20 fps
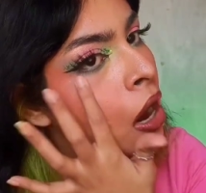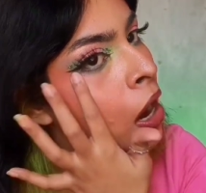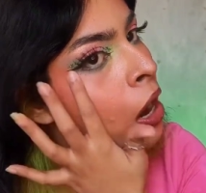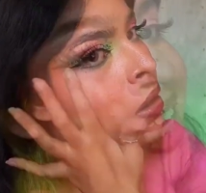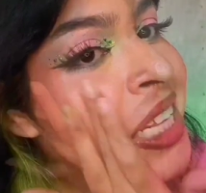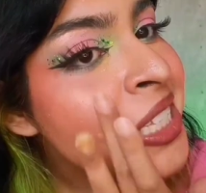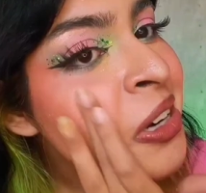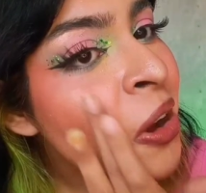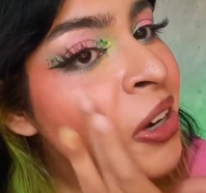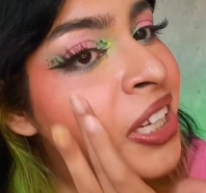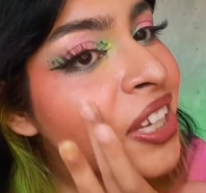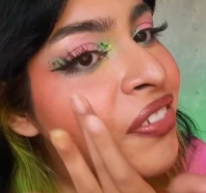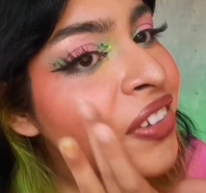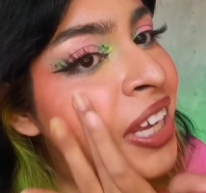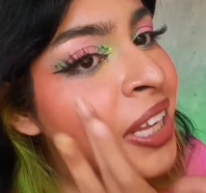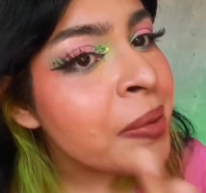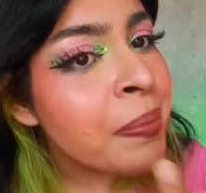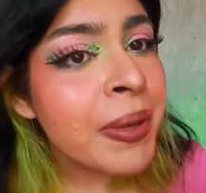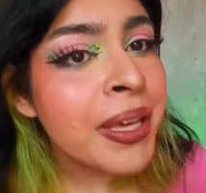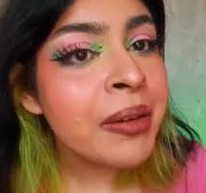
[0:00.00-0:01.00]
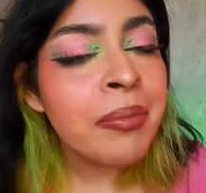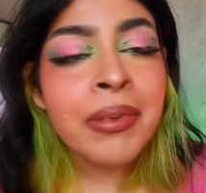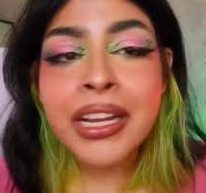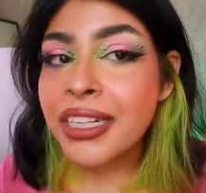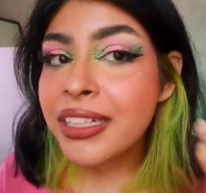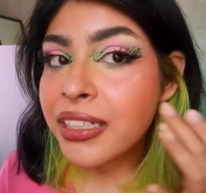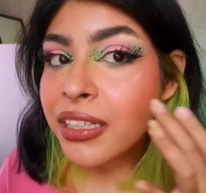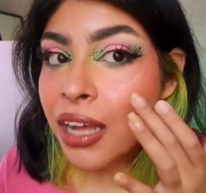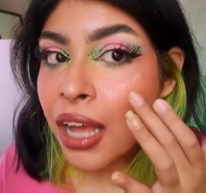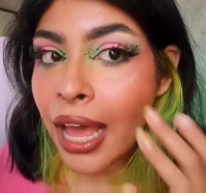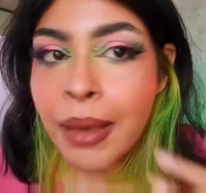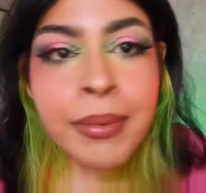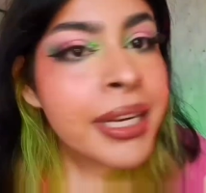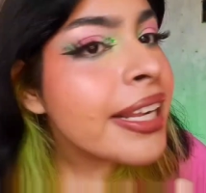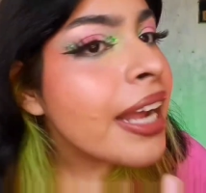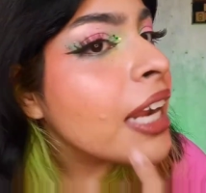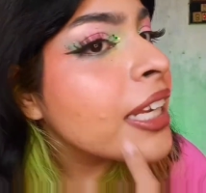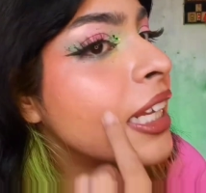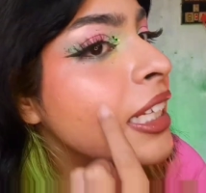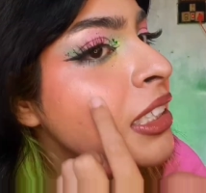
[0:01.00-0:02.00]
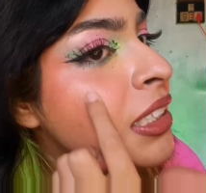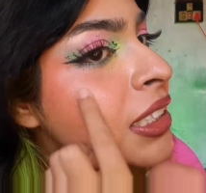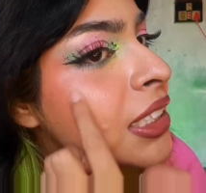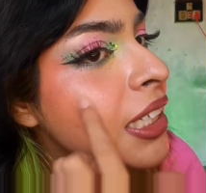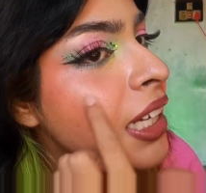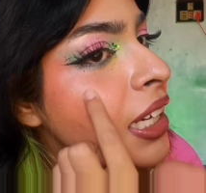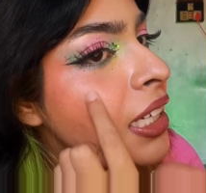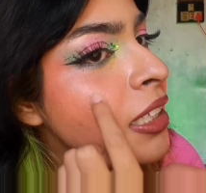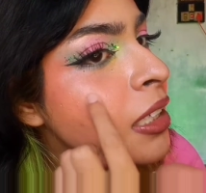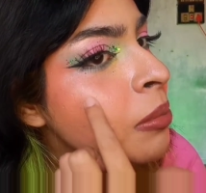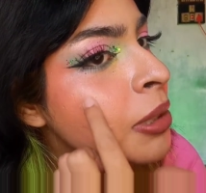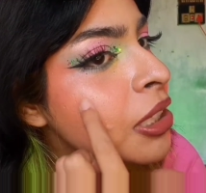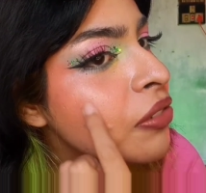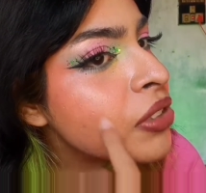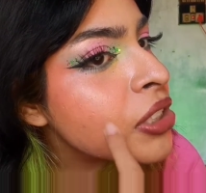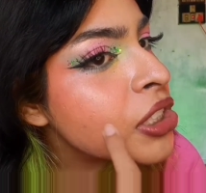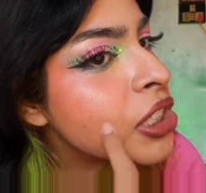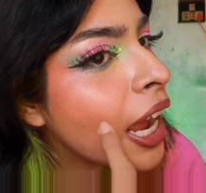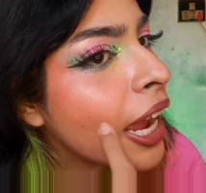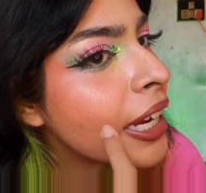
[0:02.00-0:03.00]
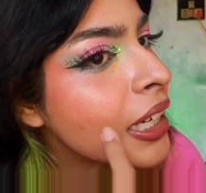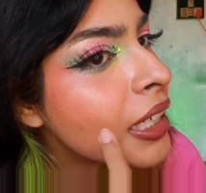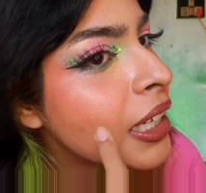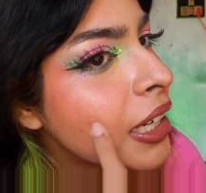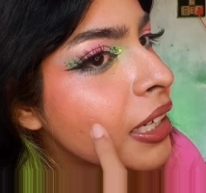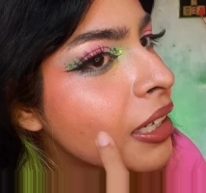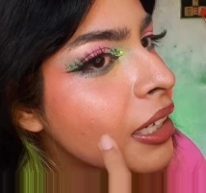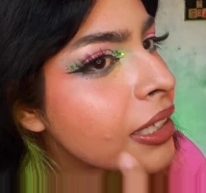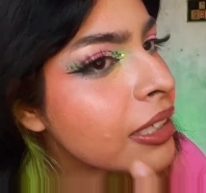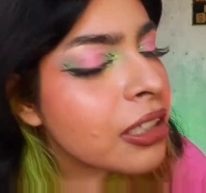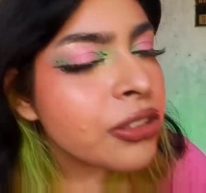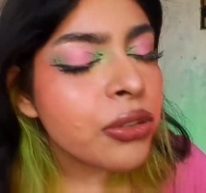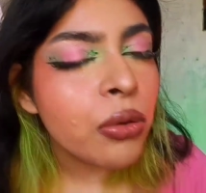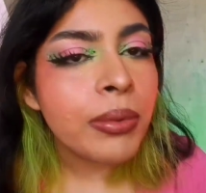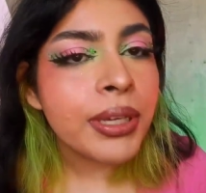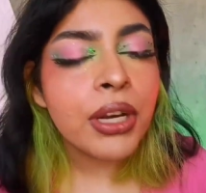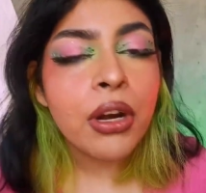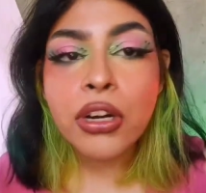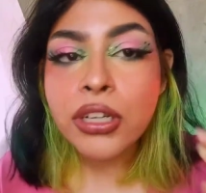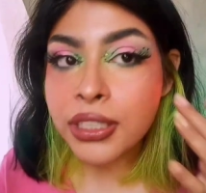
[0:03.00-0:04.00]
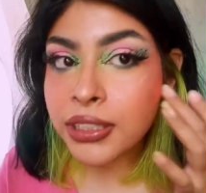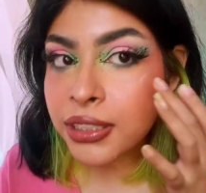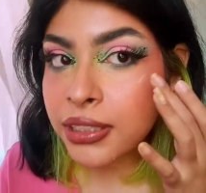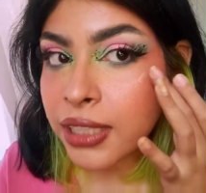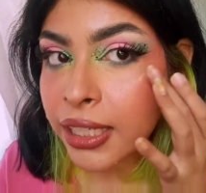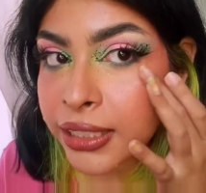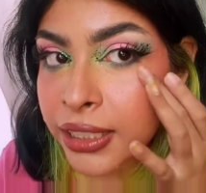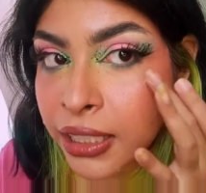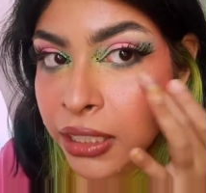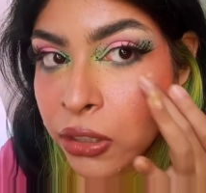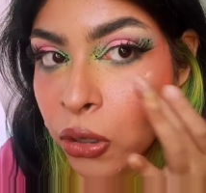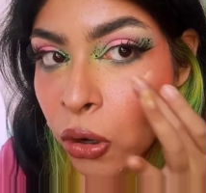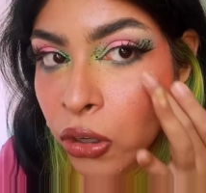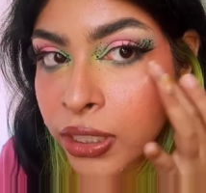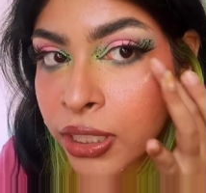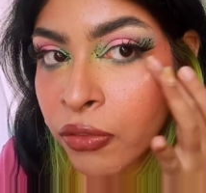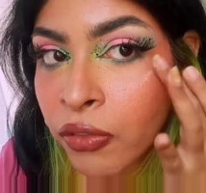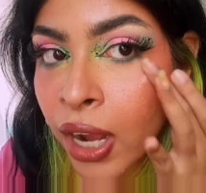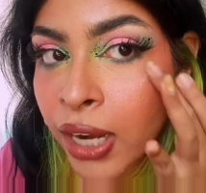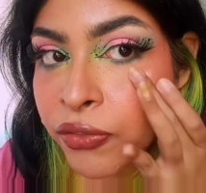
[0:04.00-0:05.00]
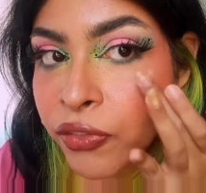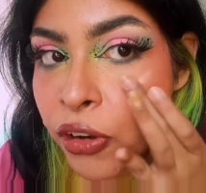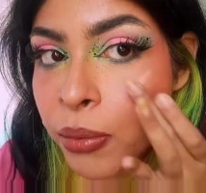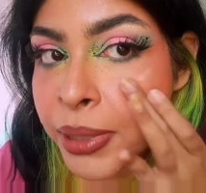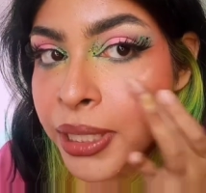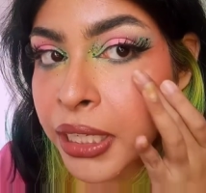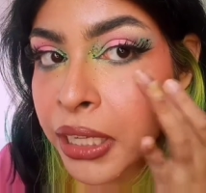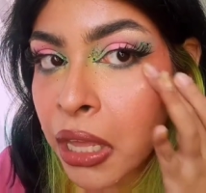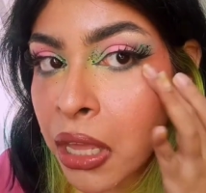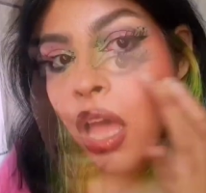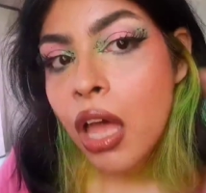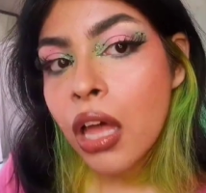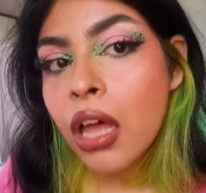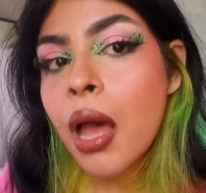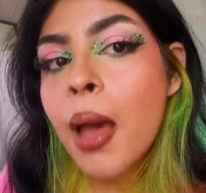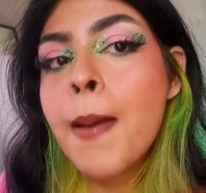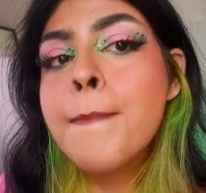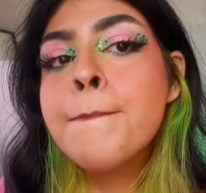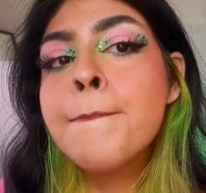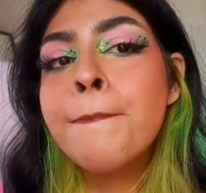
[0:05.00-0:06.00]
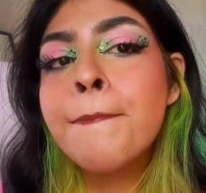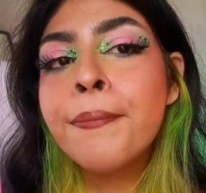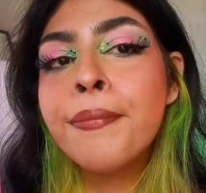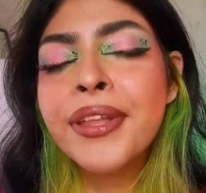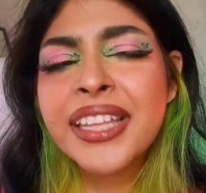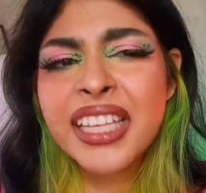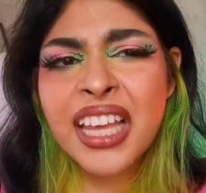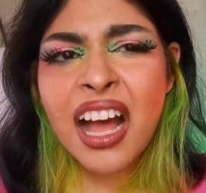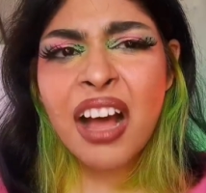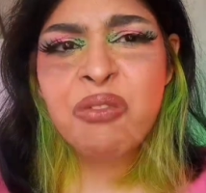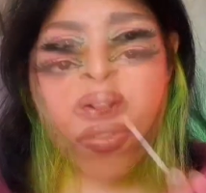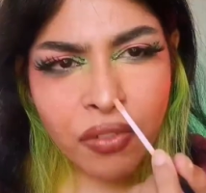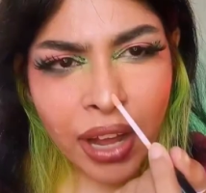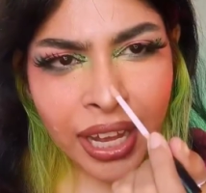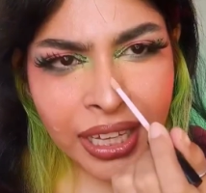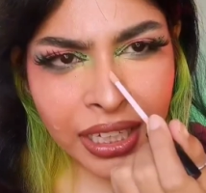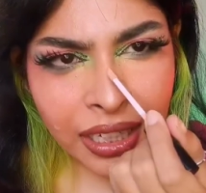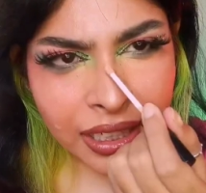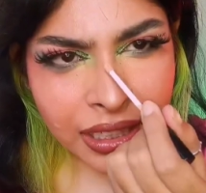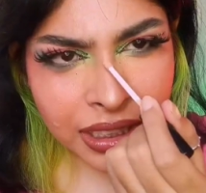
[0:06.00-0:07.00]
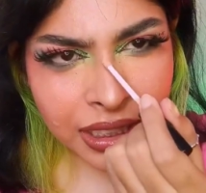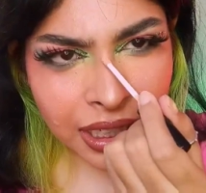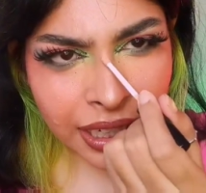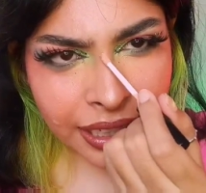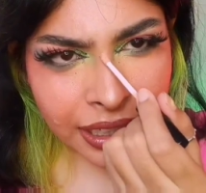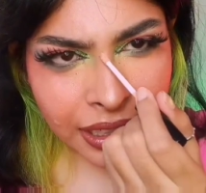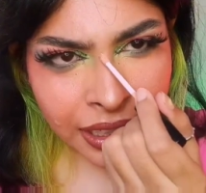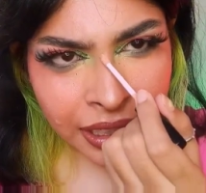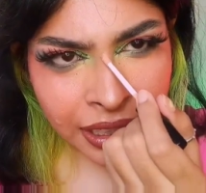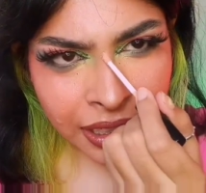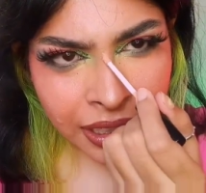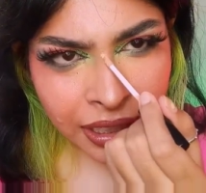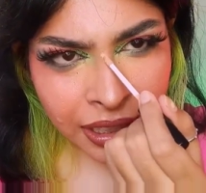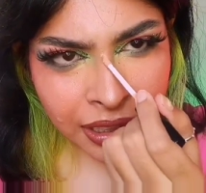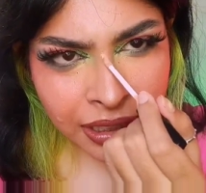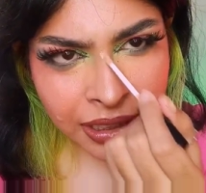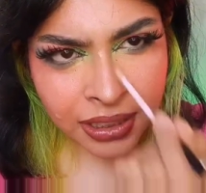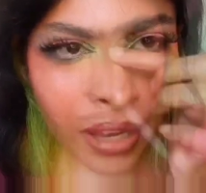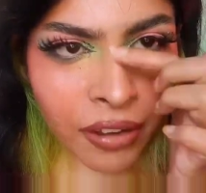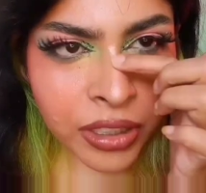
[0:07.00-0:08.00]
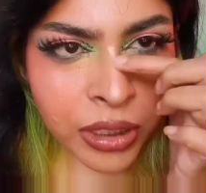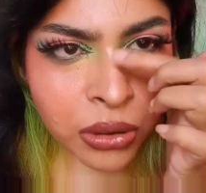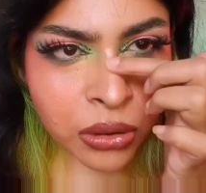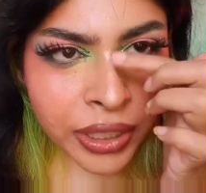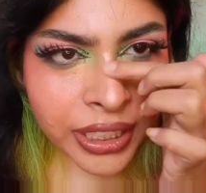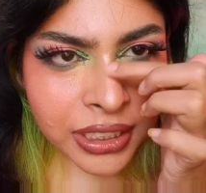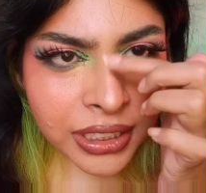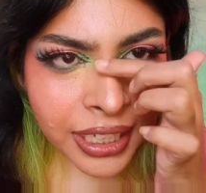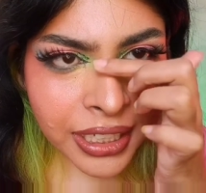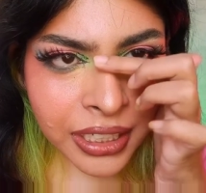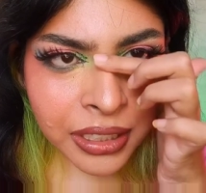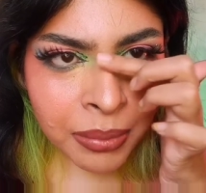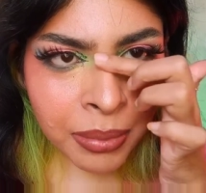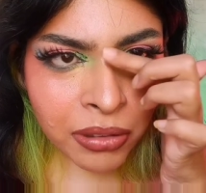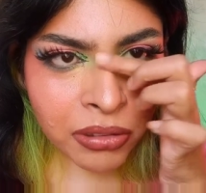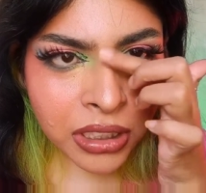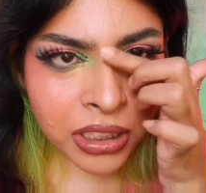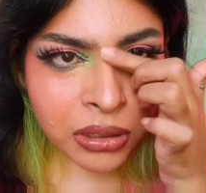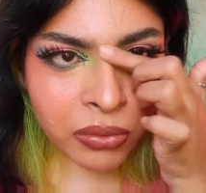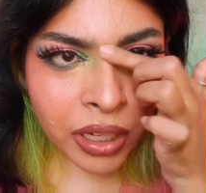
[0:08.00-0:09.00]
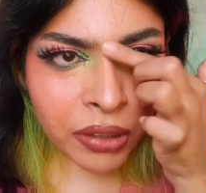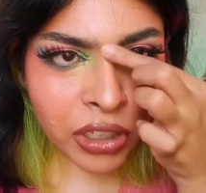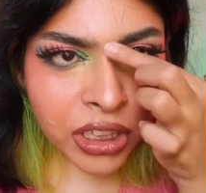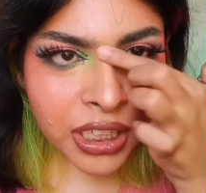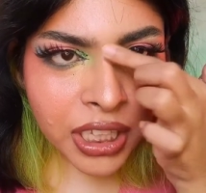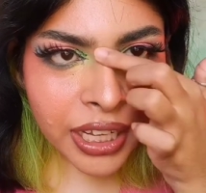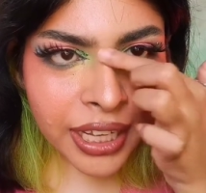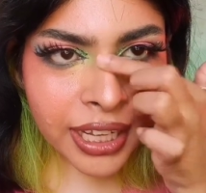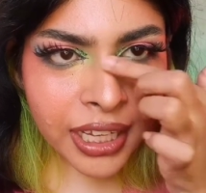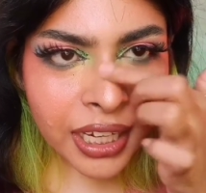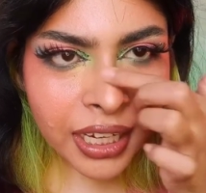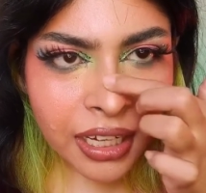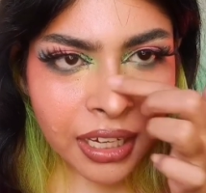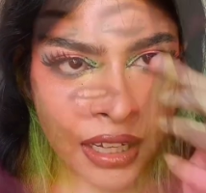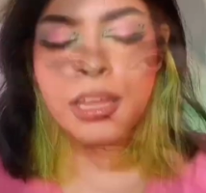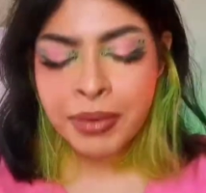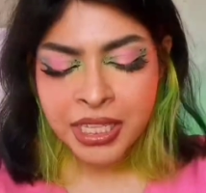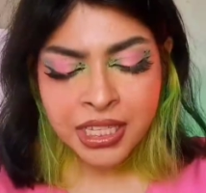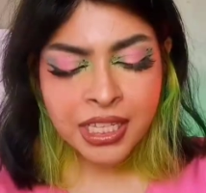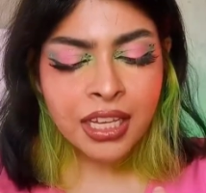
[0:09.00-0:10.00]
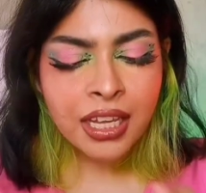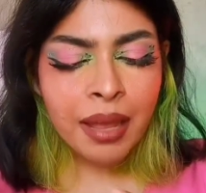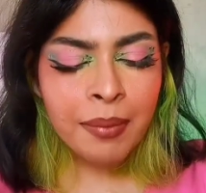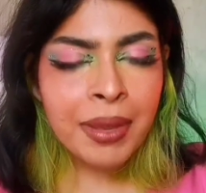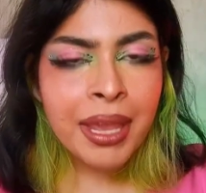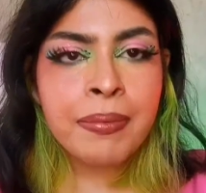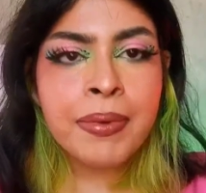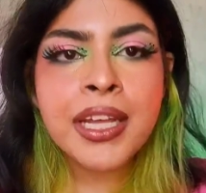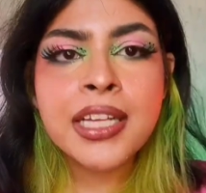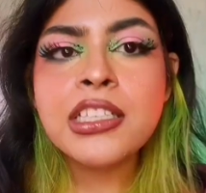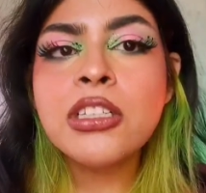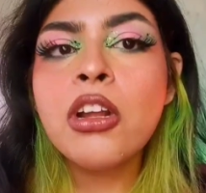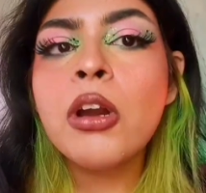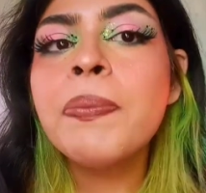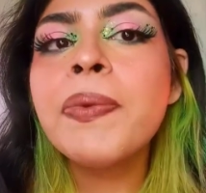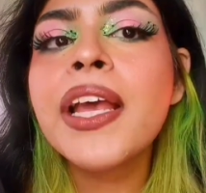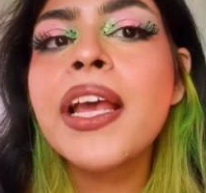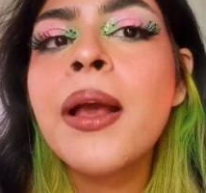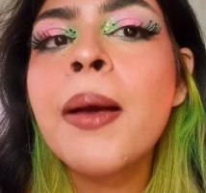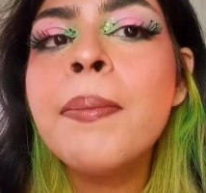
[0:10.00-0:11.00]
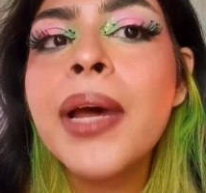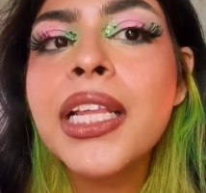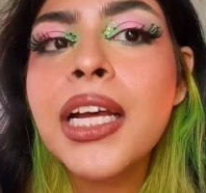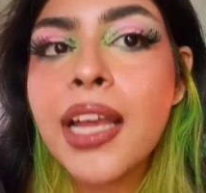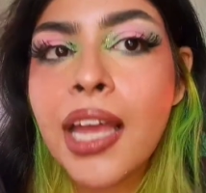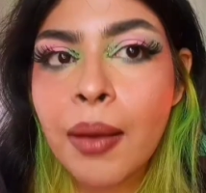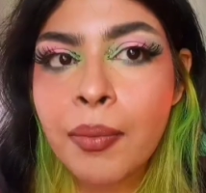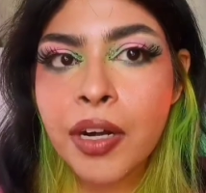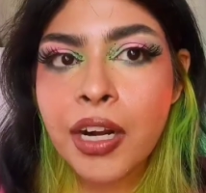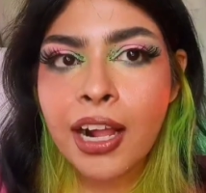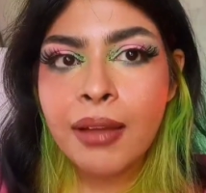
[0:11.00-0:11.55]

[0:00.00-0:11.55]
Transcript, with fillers: It's not giving any pigment. I mean, I can see a little bit of shine and glitters. Oh my god, this is I think not the one for me. Yeah, why it's like this? I was so excited about this one. What the hell? Let me see. Maybe it's not picking up by the camera.